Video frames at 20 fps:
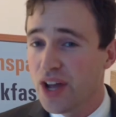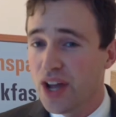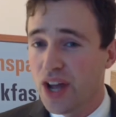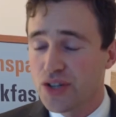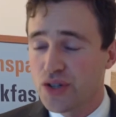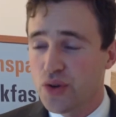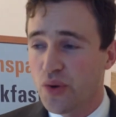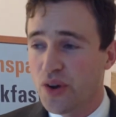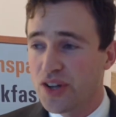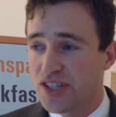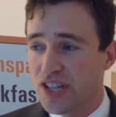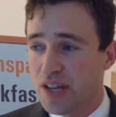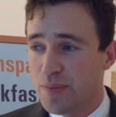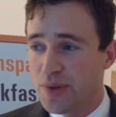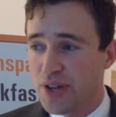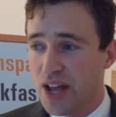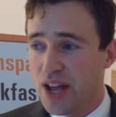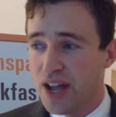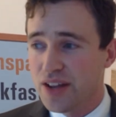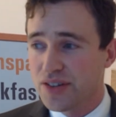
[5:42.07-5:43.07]
It's only
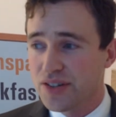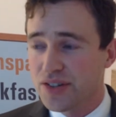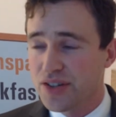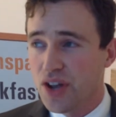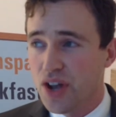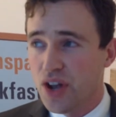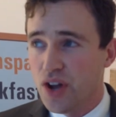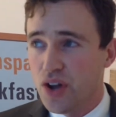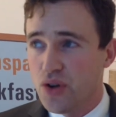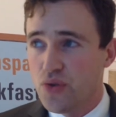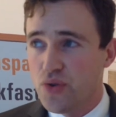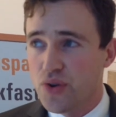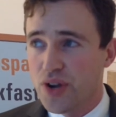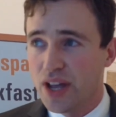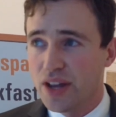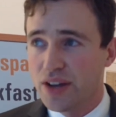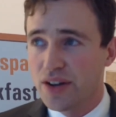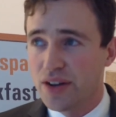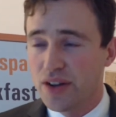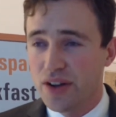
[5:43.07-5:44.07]
CPAs who
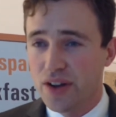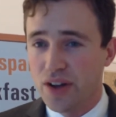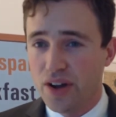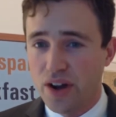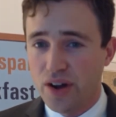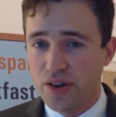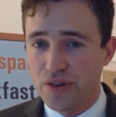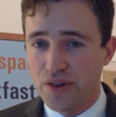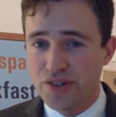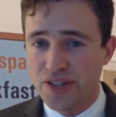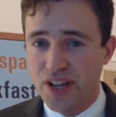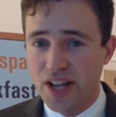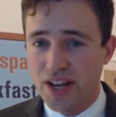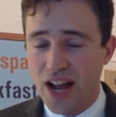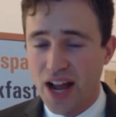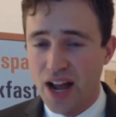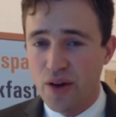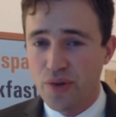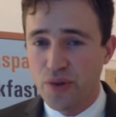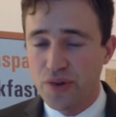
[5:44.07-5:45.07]
can understand
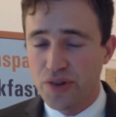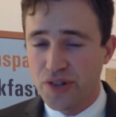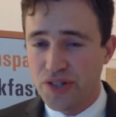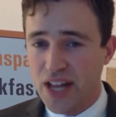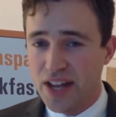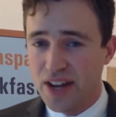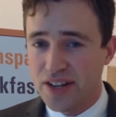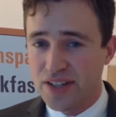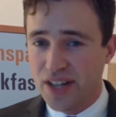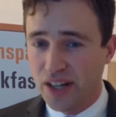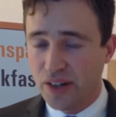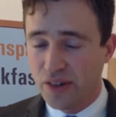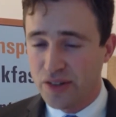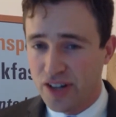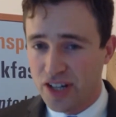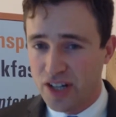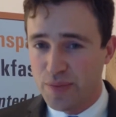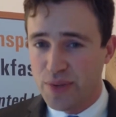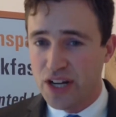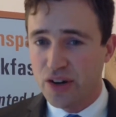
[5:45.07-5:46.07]
how those data standards
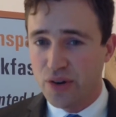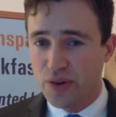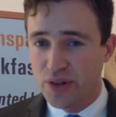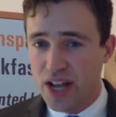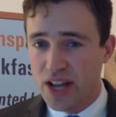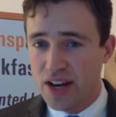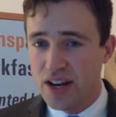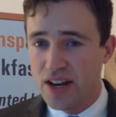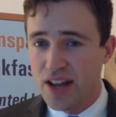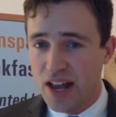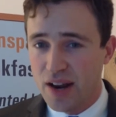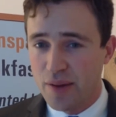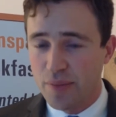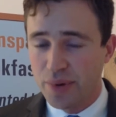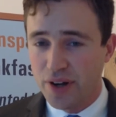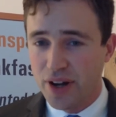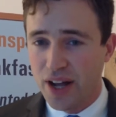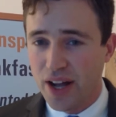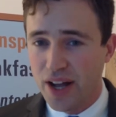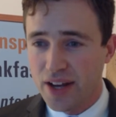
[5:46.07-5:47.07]
are to be created and
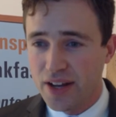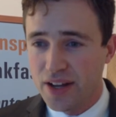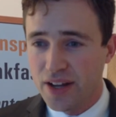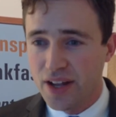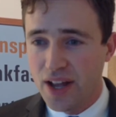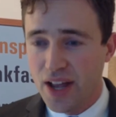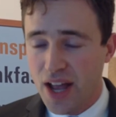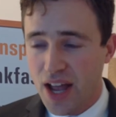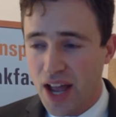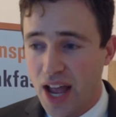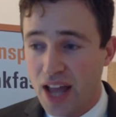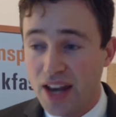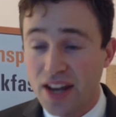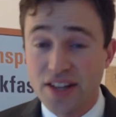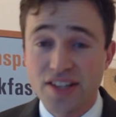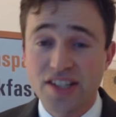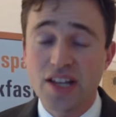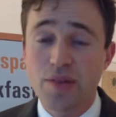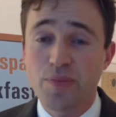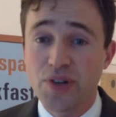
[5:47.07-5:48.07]
applied. And
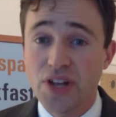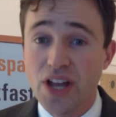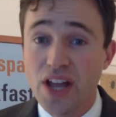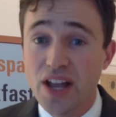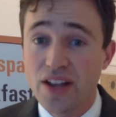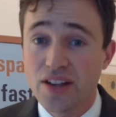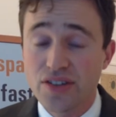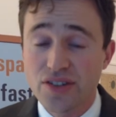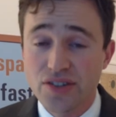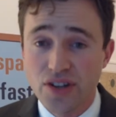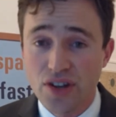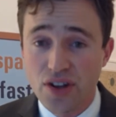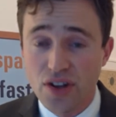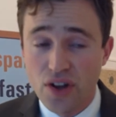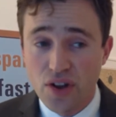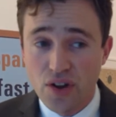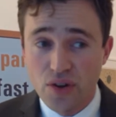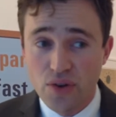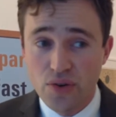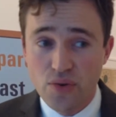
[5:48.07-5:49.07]
it's CPAs
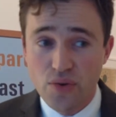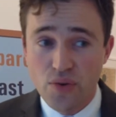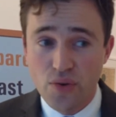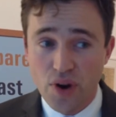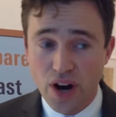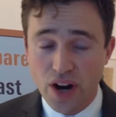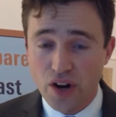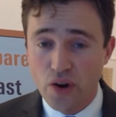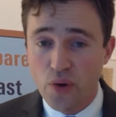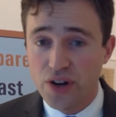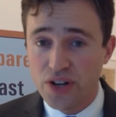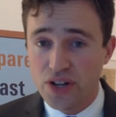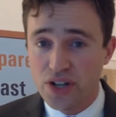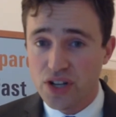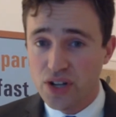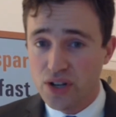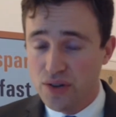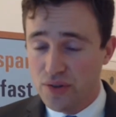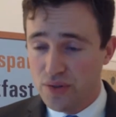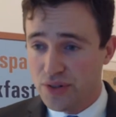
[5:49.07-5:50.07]
who are going to
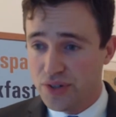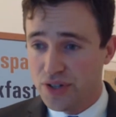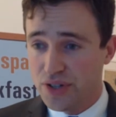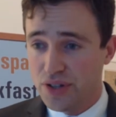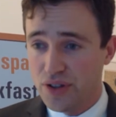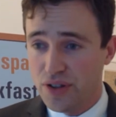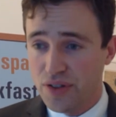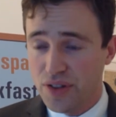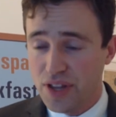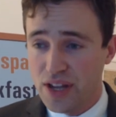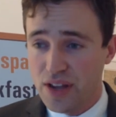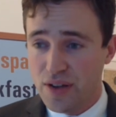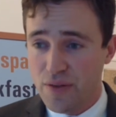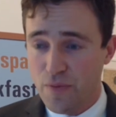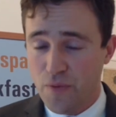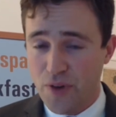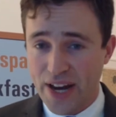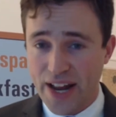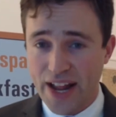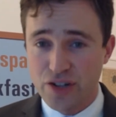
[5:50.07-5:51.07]
use the
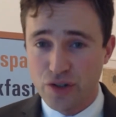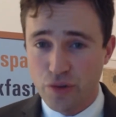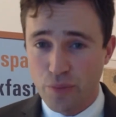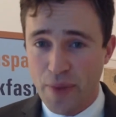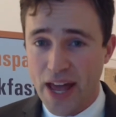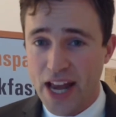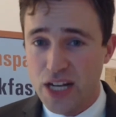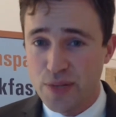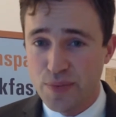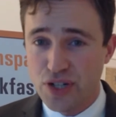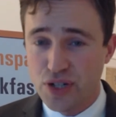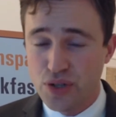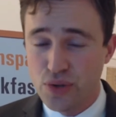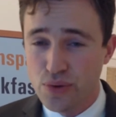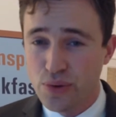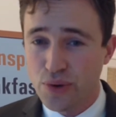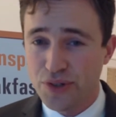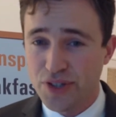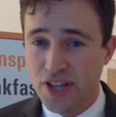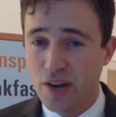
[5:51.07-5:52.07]
financial management
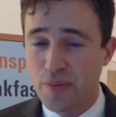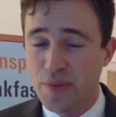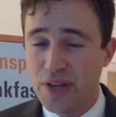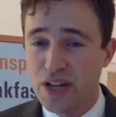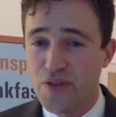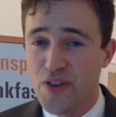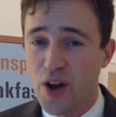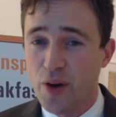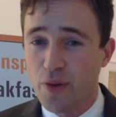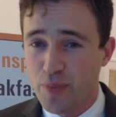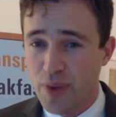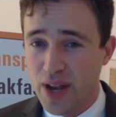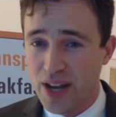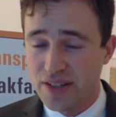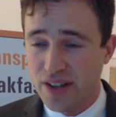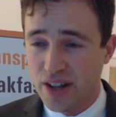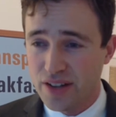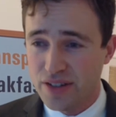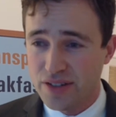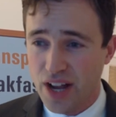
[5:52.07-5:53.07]
tools that will be developed
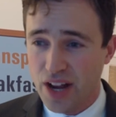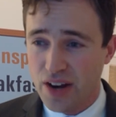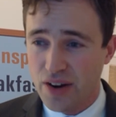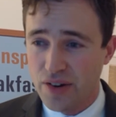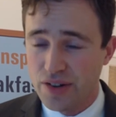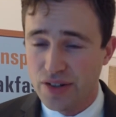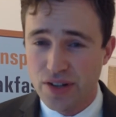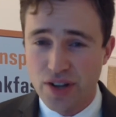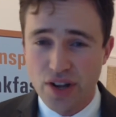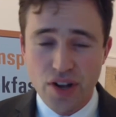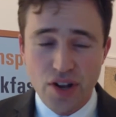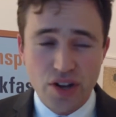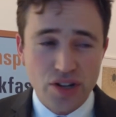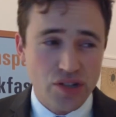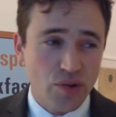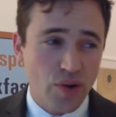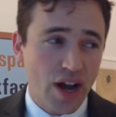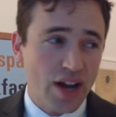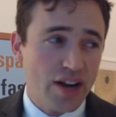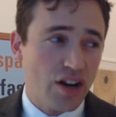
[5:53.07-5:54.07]
based on standards.
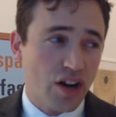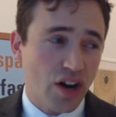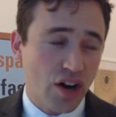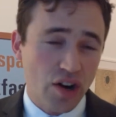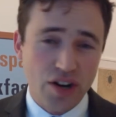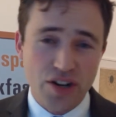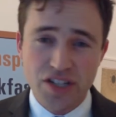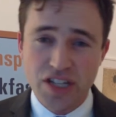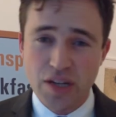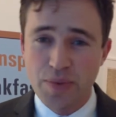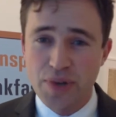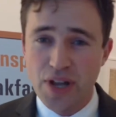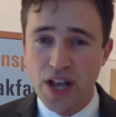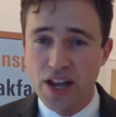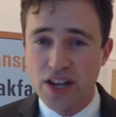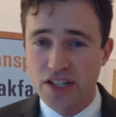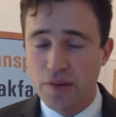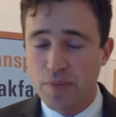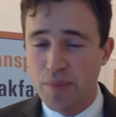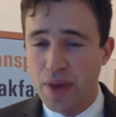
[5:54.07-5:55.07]
So I'd encourage
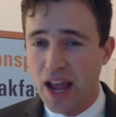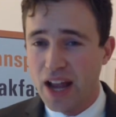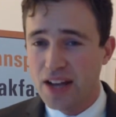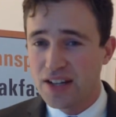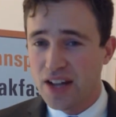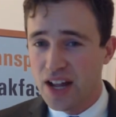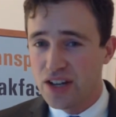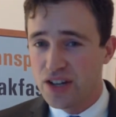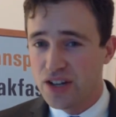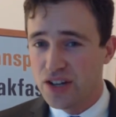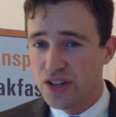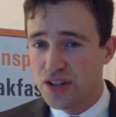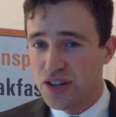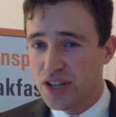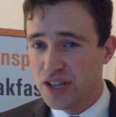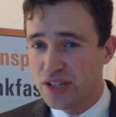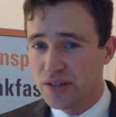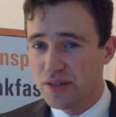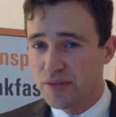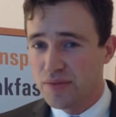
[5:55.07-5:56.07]
CPAs to pay attention to
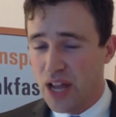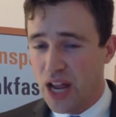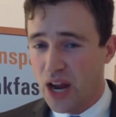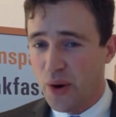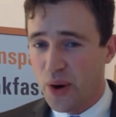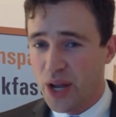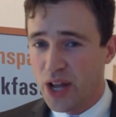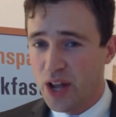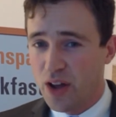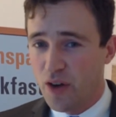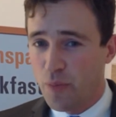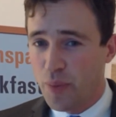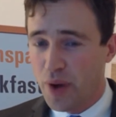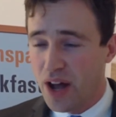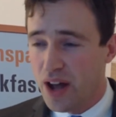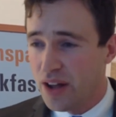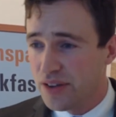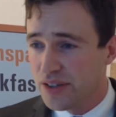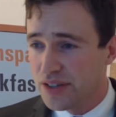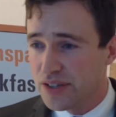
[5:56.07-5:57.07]
this area of
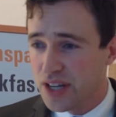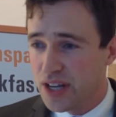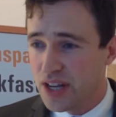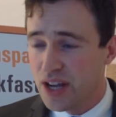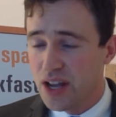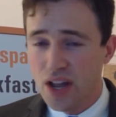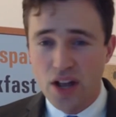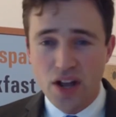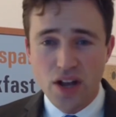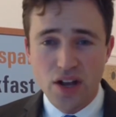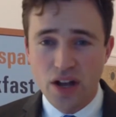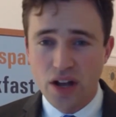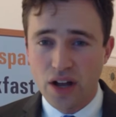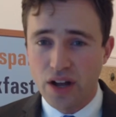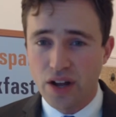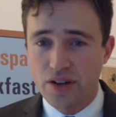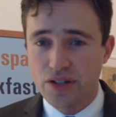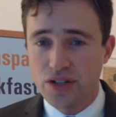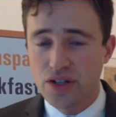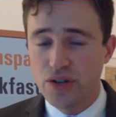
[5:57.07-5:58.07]
policy,
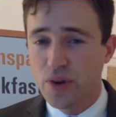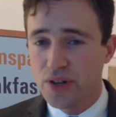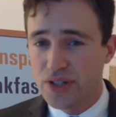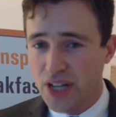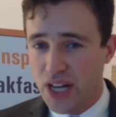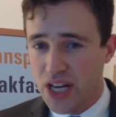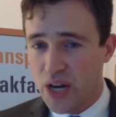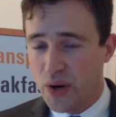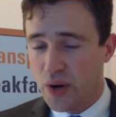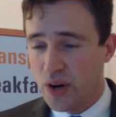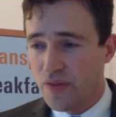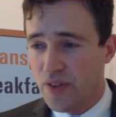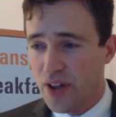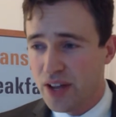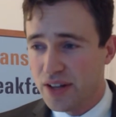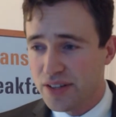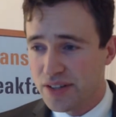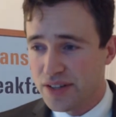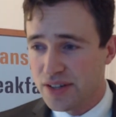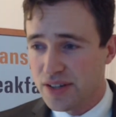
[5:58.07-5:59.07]
to attend our
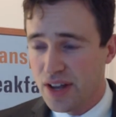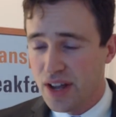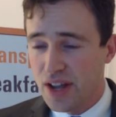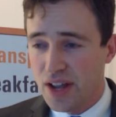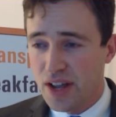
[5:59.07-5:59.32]
events.